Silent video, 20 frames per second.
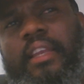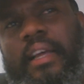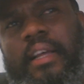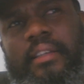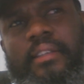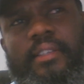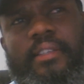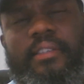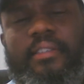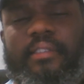
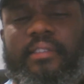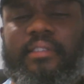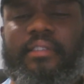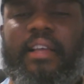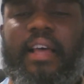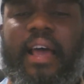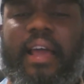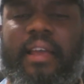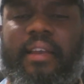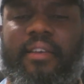at this,
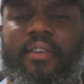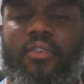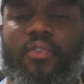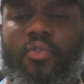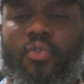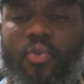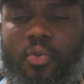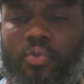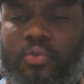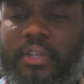I
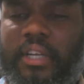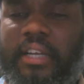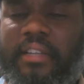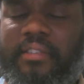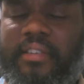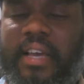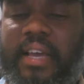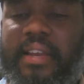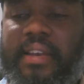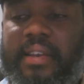know that
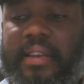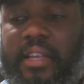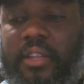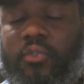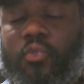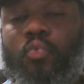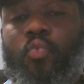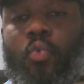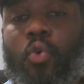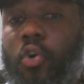I need
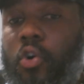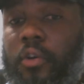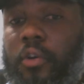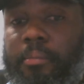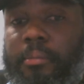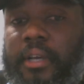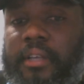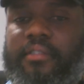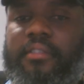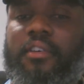to work on
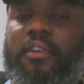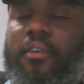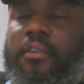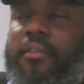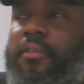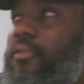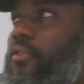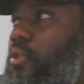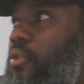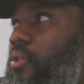myself
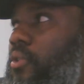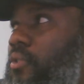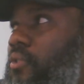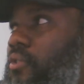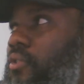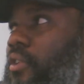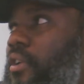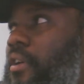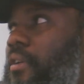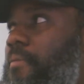because
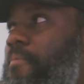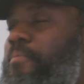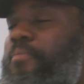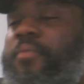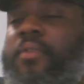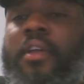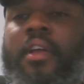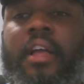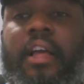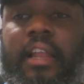
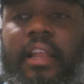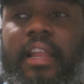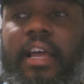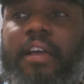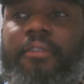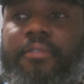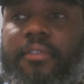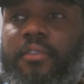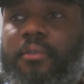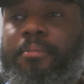
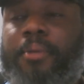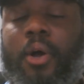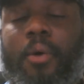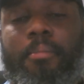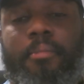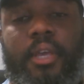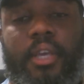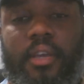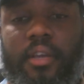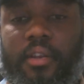life is about
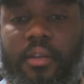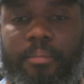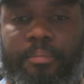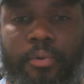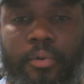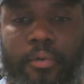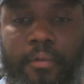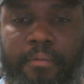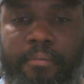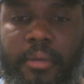making
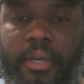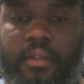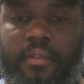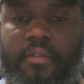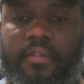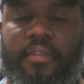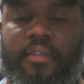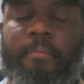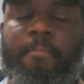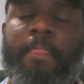
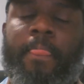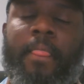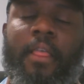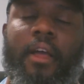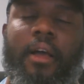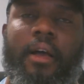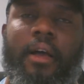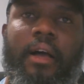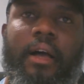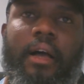improvements.
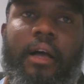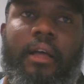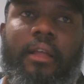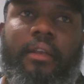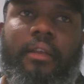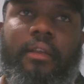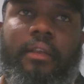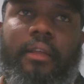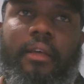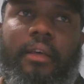
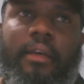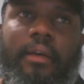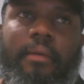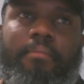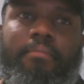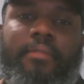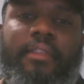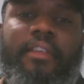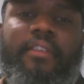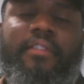And
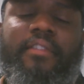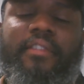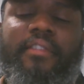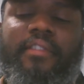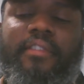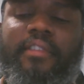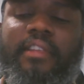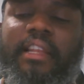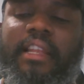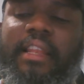
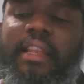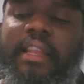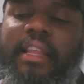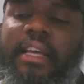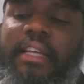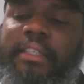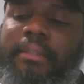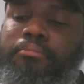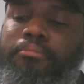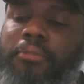this
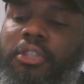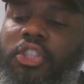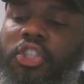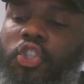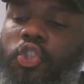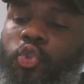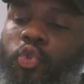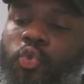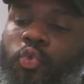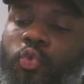led me
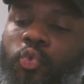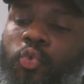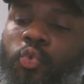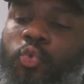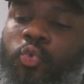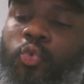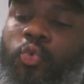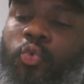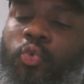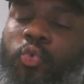
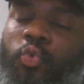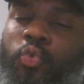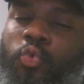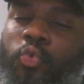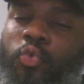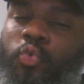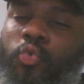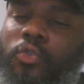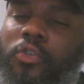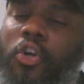
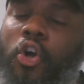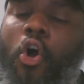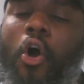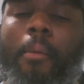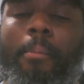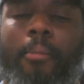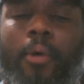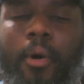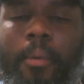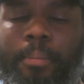to
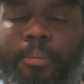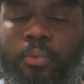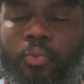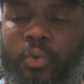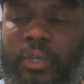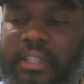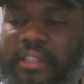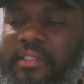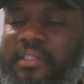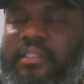come up
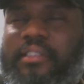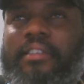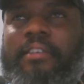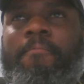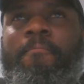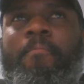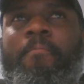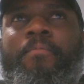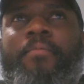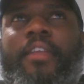with
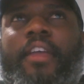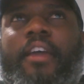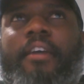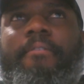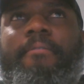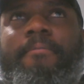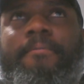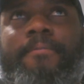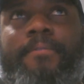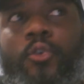a
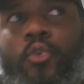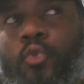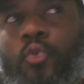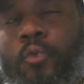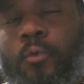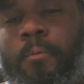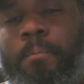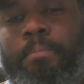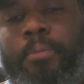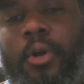
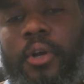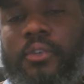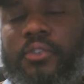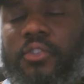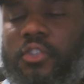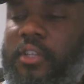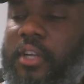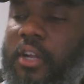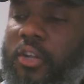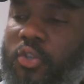few
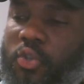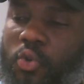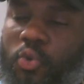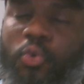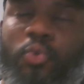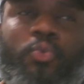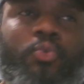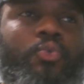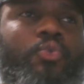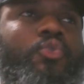personal
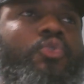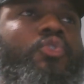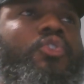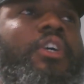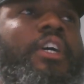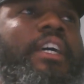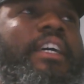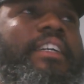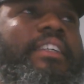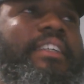goals
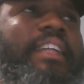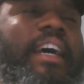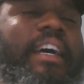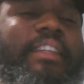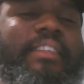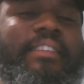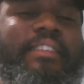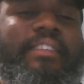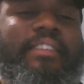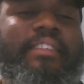that
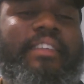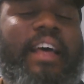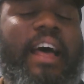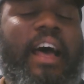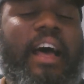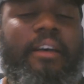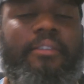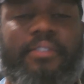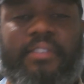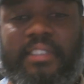I
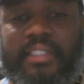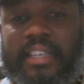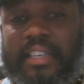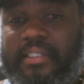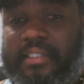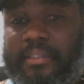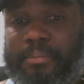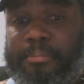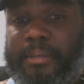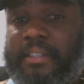have set
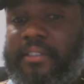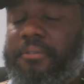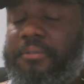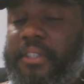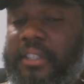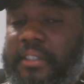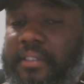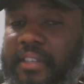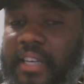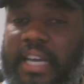
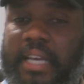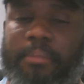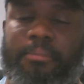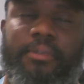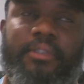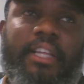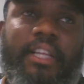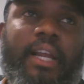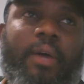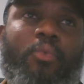specific times
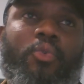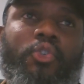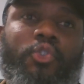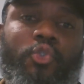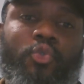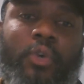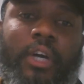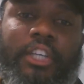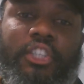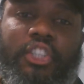that I want
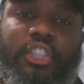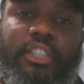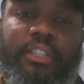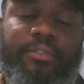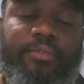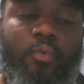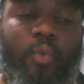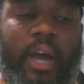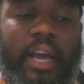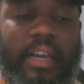to
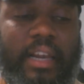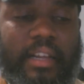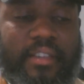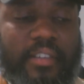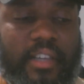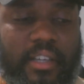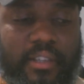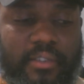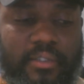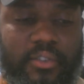achieve while at
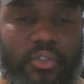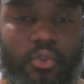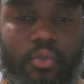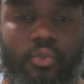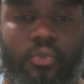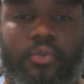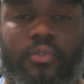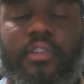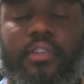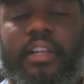NTU,
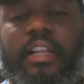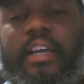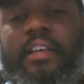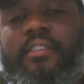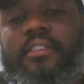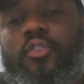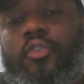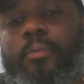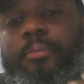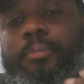
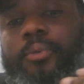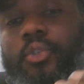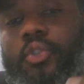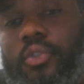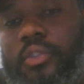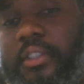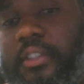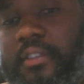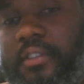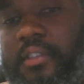utilizing the
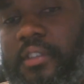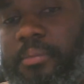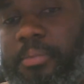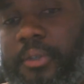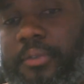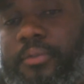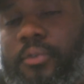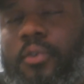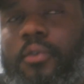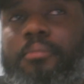opportunities
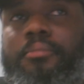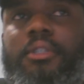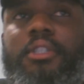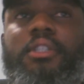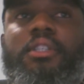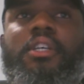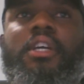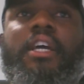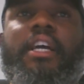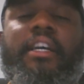before
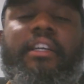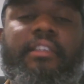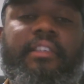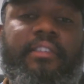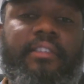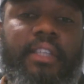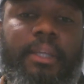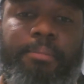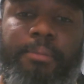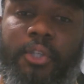me, the
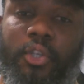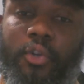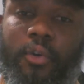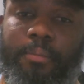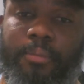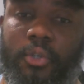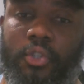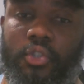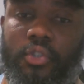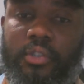CPD
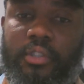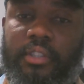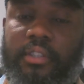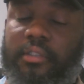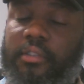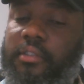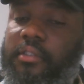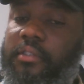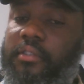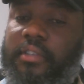
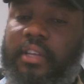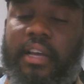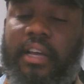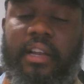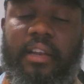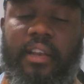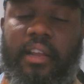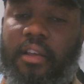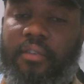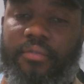opportunities,
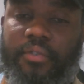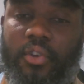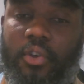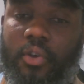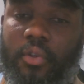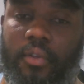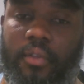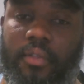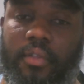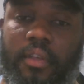and every
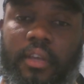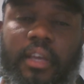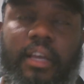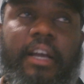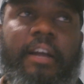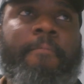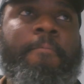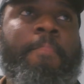other thing.